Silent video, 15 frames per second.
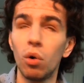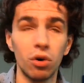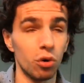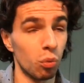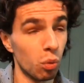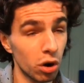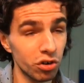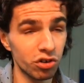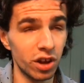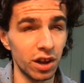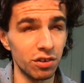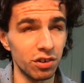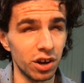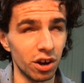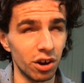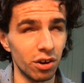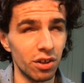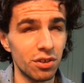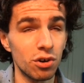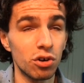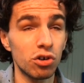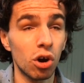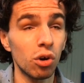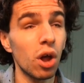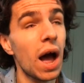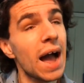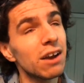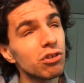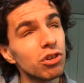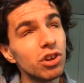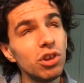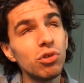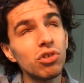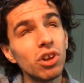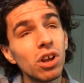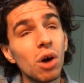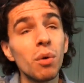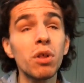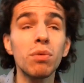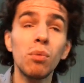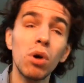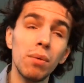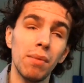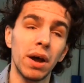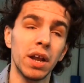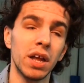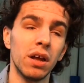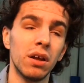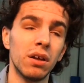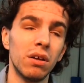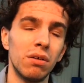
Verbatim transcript: Or in the worst case scenario, that they're told, actually, you still owe us more money.